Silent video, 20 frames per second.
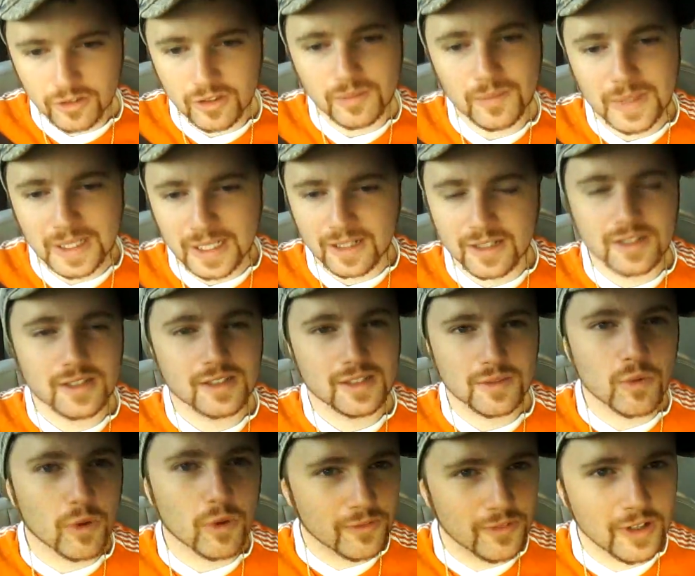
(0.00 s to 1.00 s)
know, do it
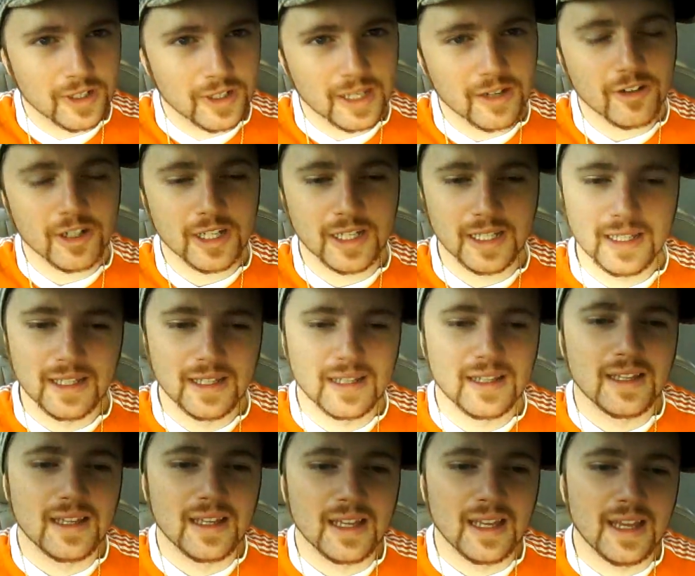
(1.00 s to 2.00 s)
because it's more fun that
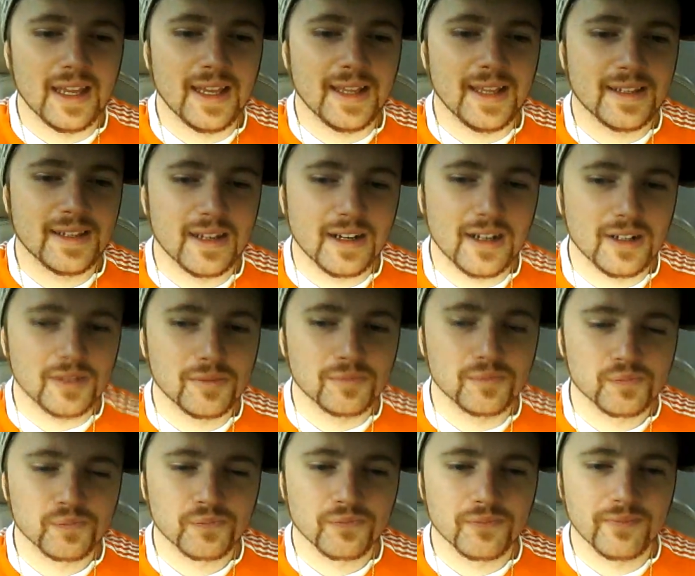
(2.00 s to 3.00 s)
way.
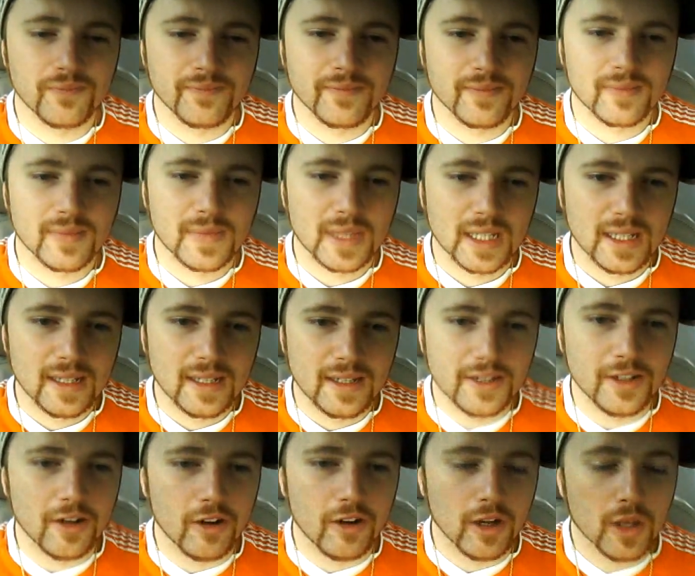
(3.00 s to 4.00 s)
And,
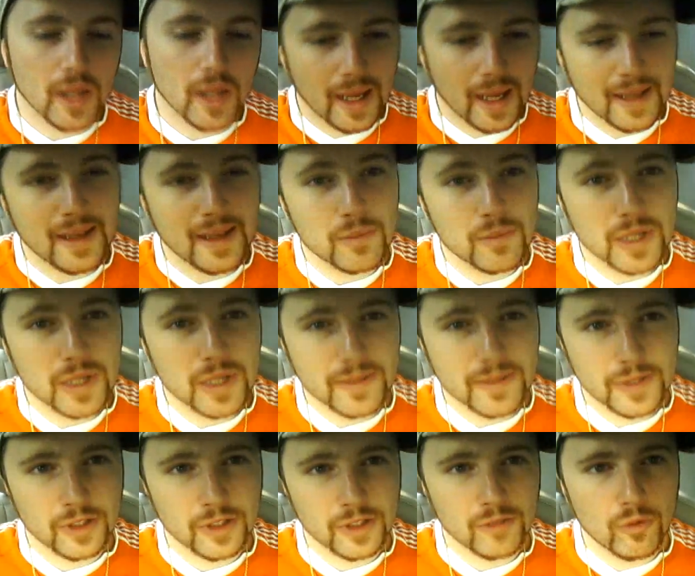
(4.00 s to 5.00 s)
um, you know,
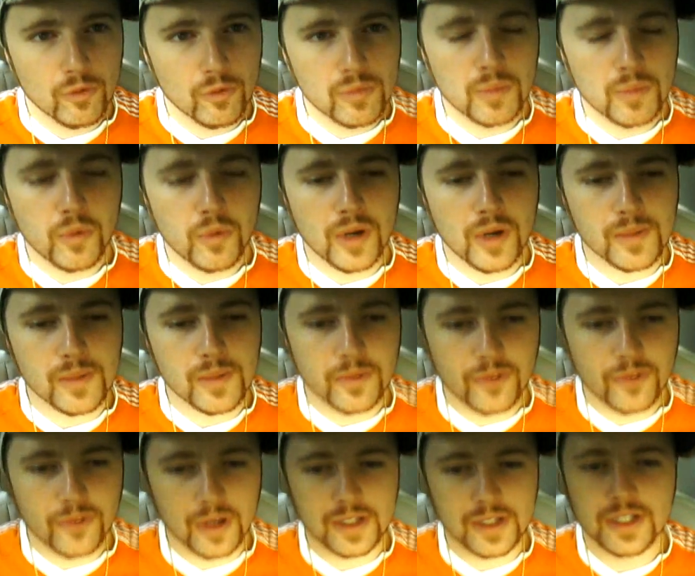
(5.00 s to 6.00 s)
and that brings me to one more
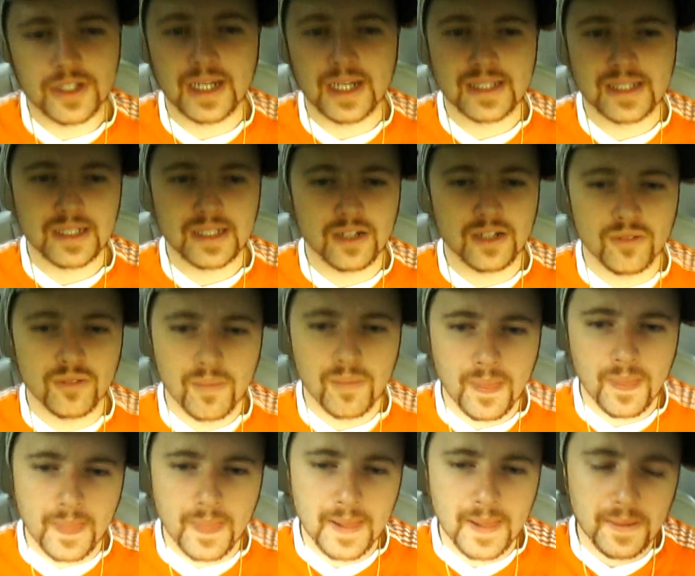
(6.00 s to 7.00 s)
point before I let you
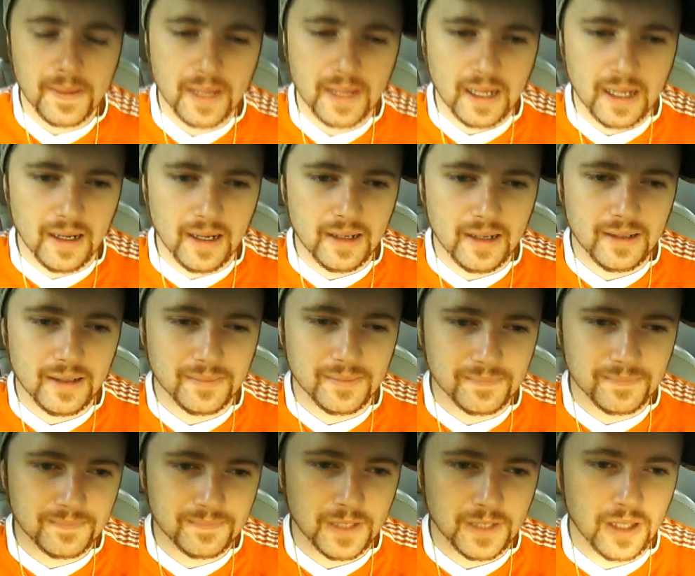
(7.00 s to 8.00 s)
guys go.
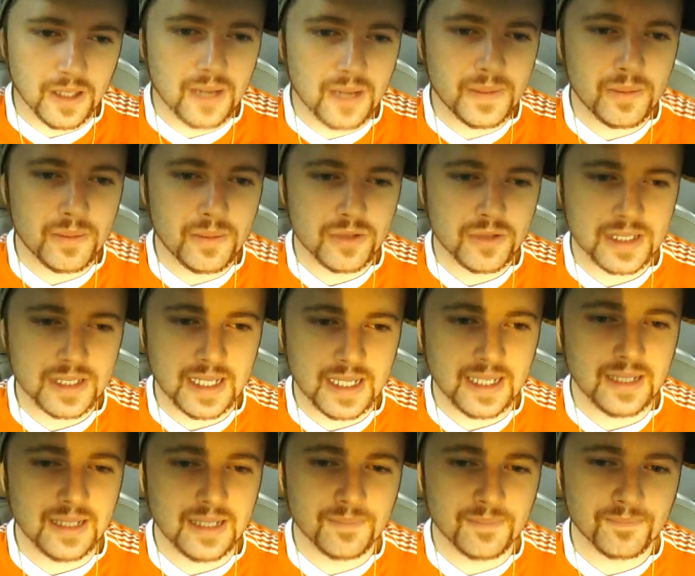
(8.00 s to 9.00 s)
Um, a lot of
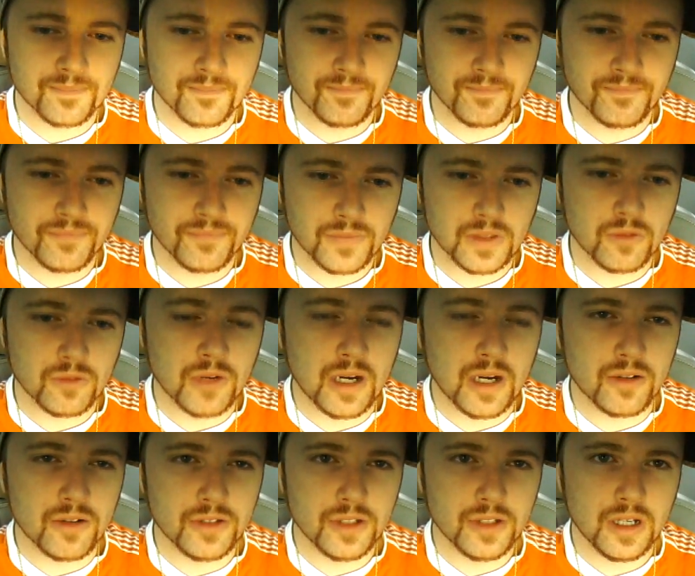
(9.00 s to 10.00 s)
people say,
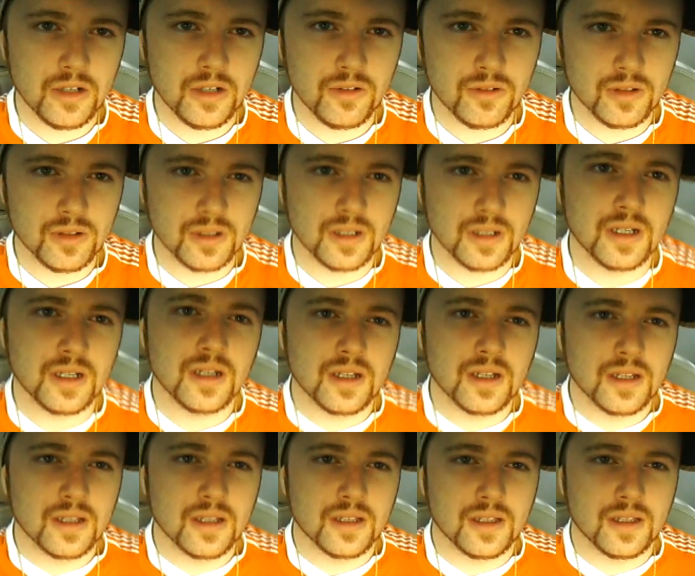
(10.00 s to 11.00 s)
well, you know,